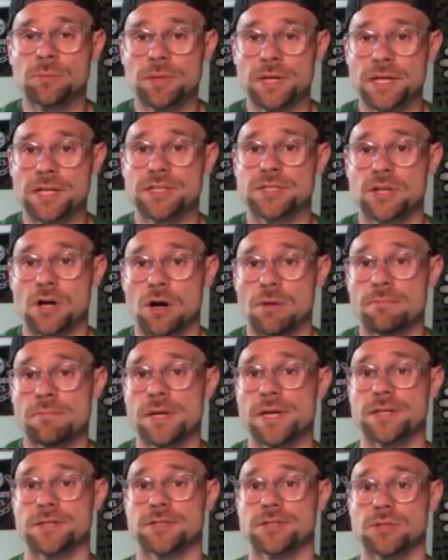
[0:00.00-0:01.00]
medians are
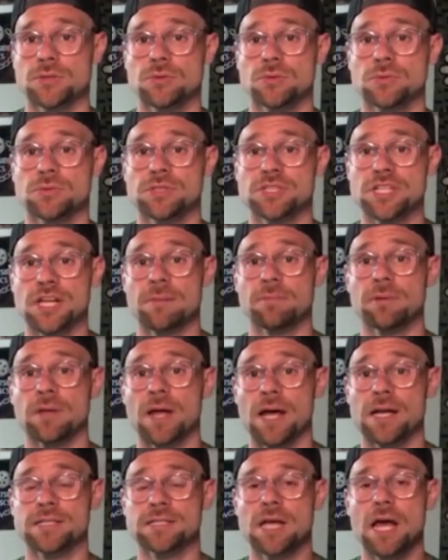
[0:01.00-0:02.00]
meant to
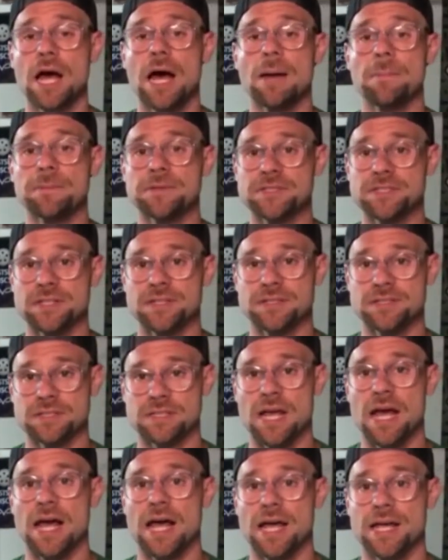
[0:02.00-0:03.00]
stabilize opposite
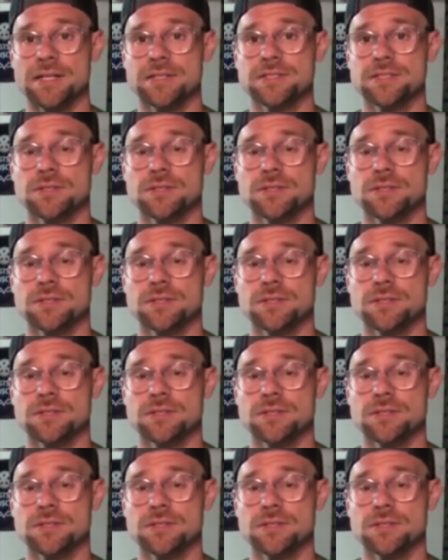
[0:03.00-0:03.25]
sides.